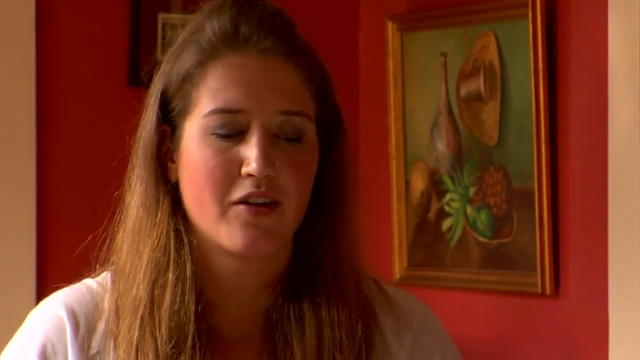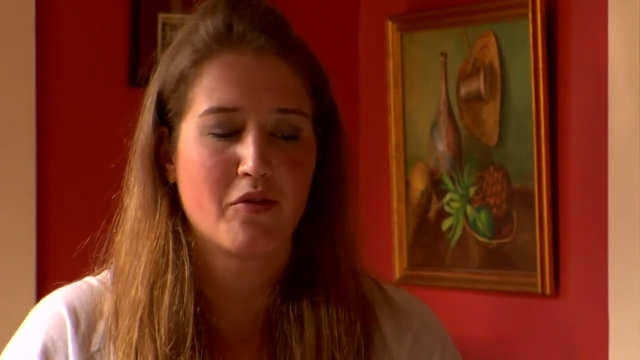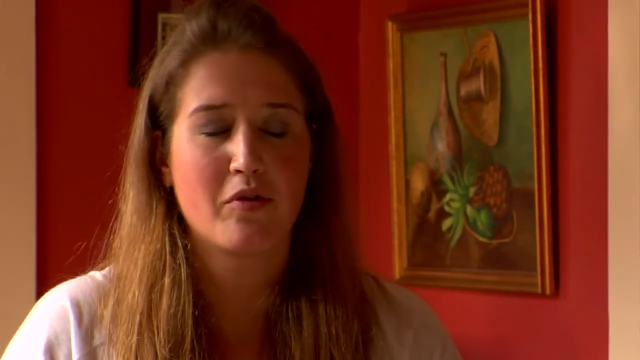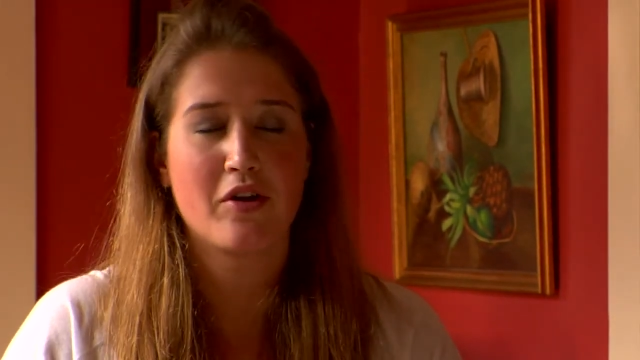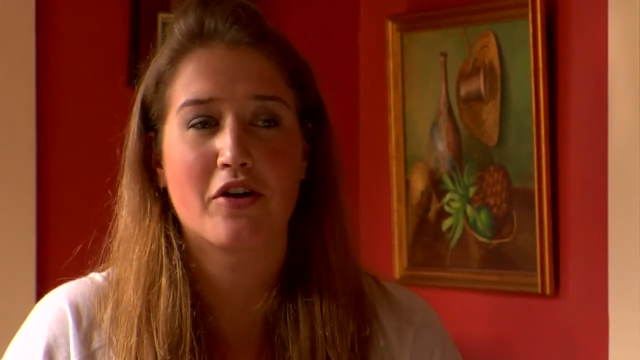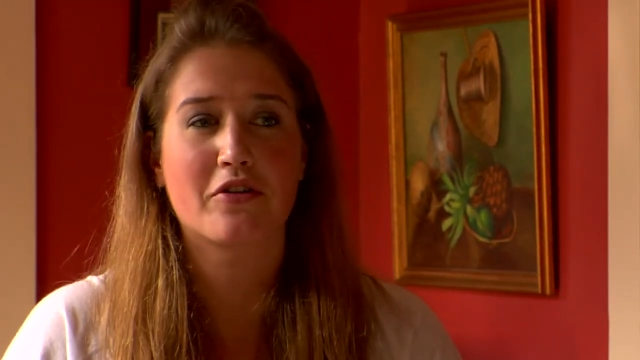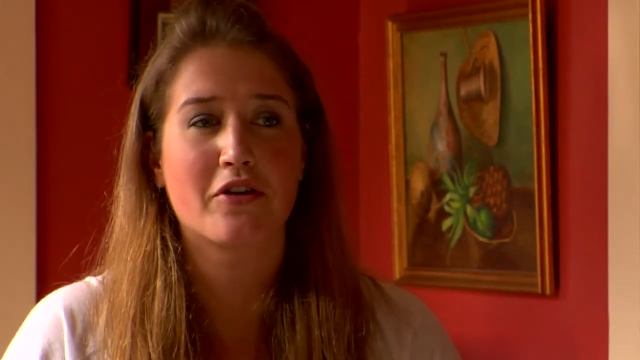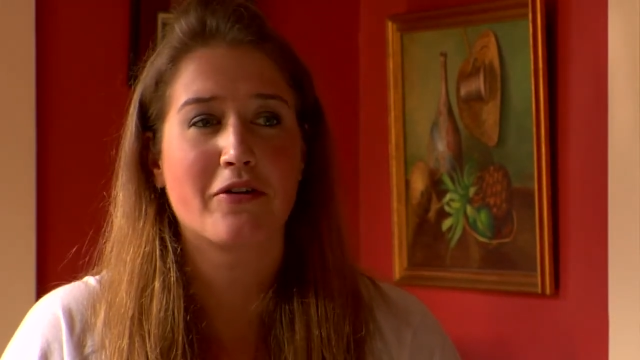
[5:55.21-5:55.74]
We
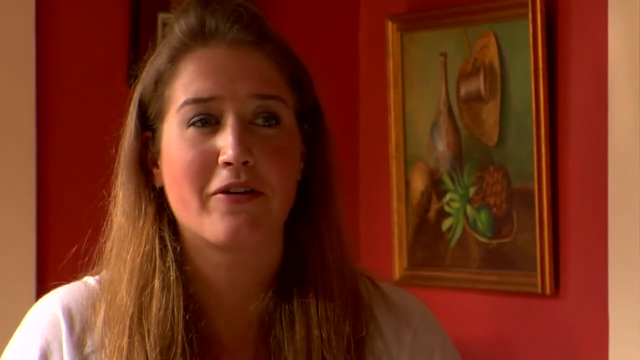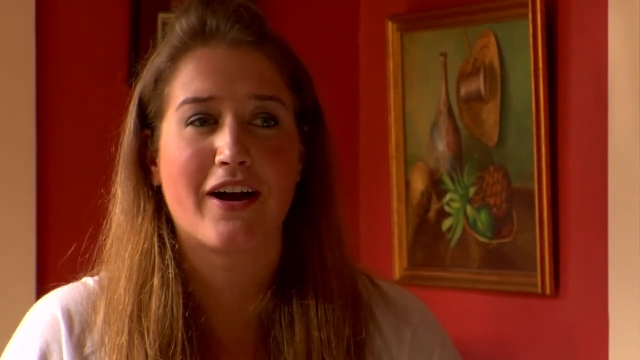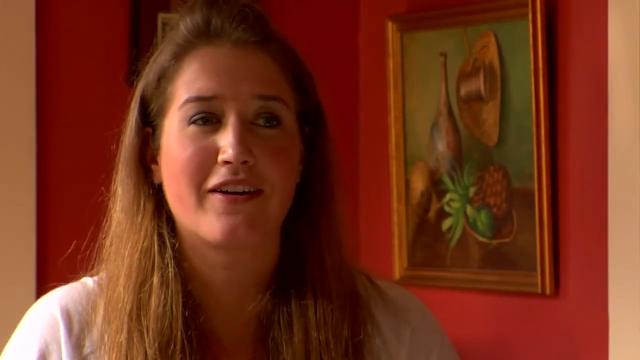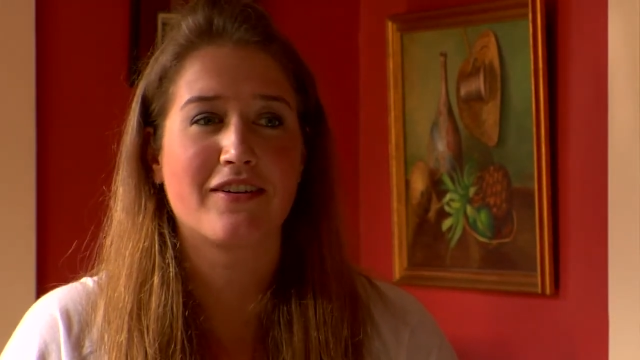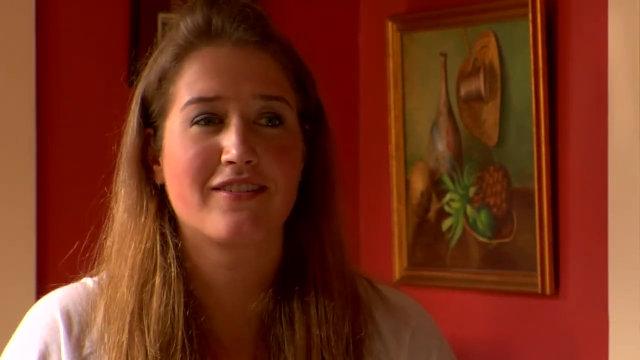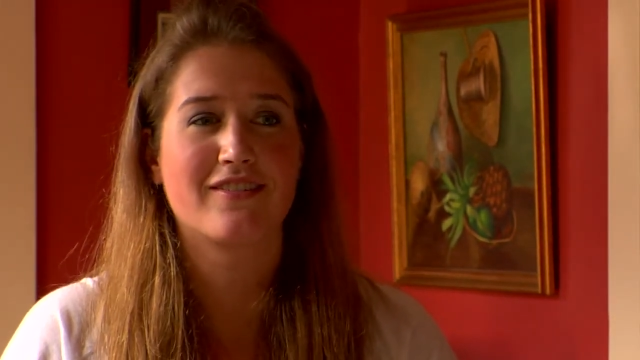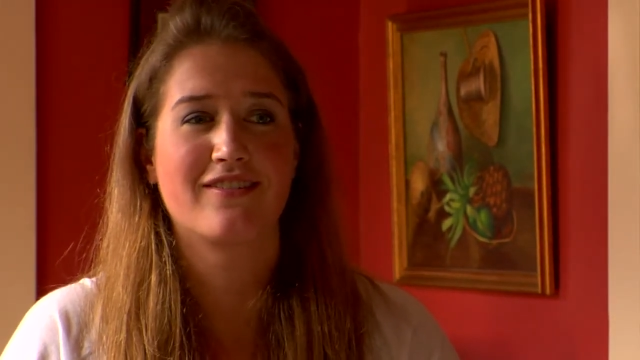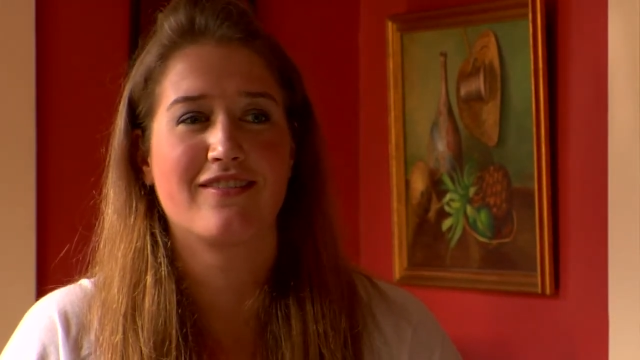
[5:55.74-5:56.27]
all go
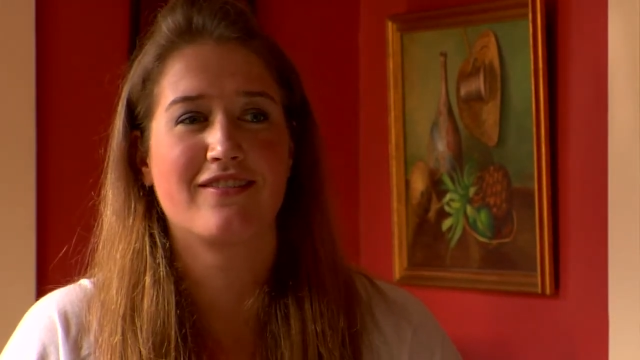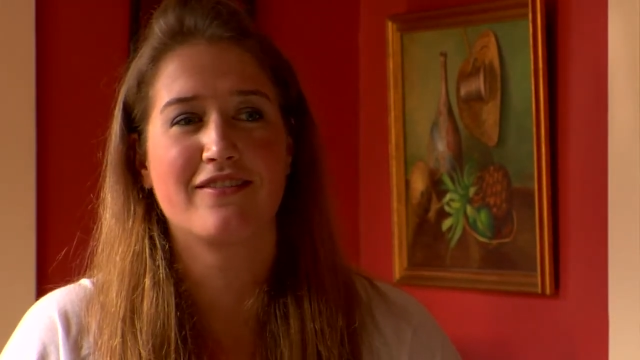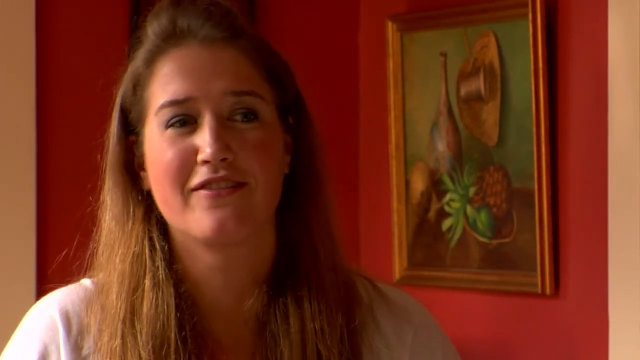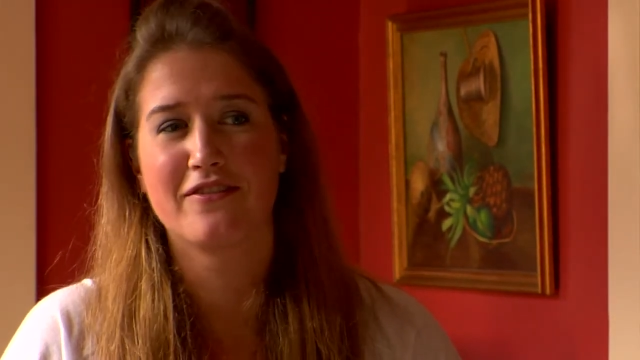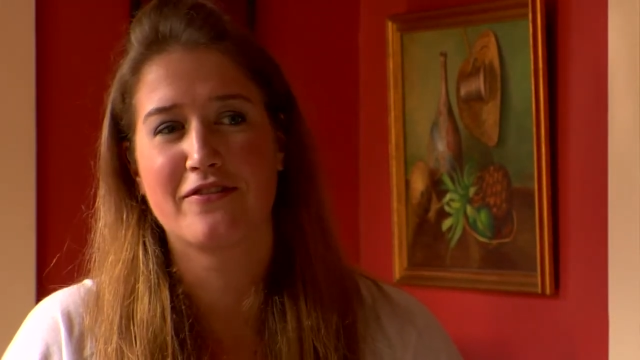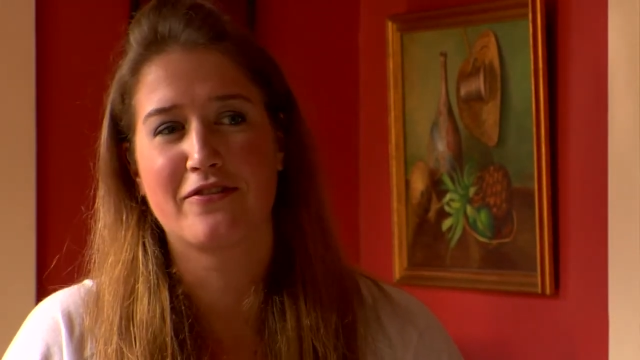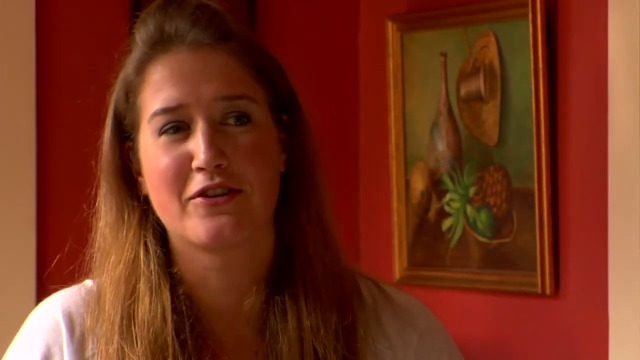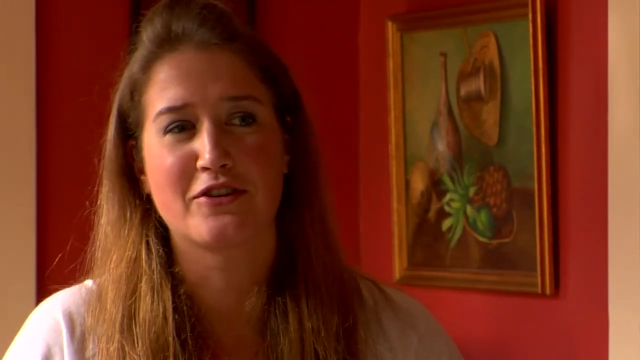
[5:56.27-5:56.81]
out
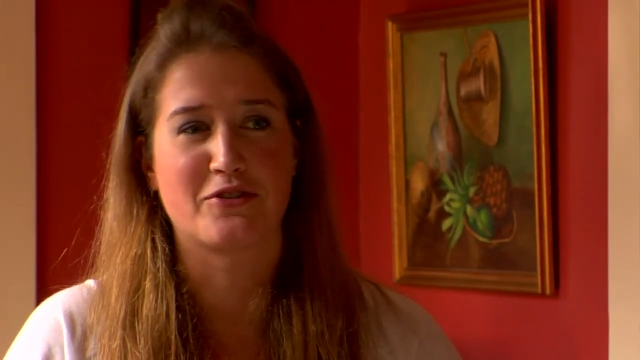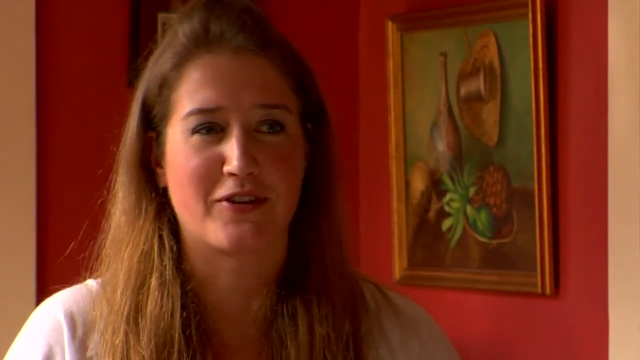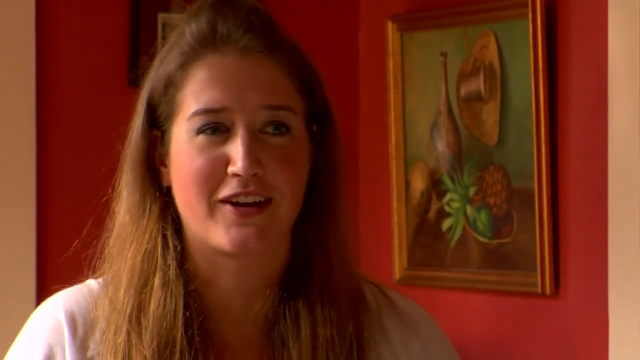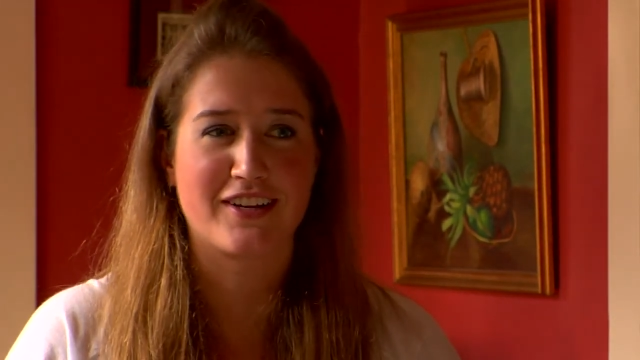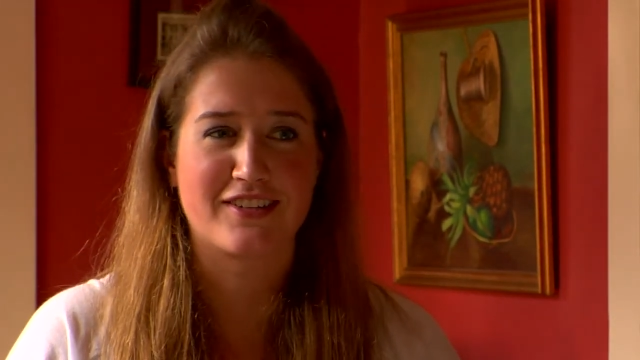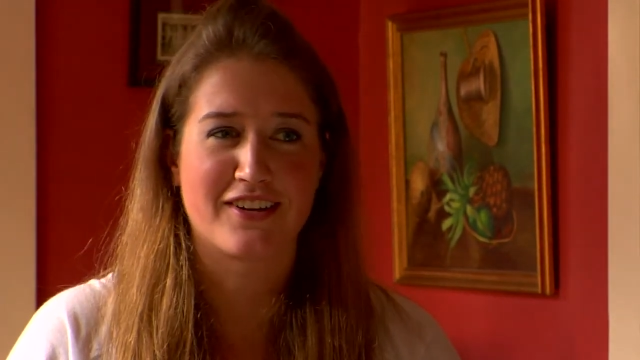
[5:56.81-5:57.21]
for drinks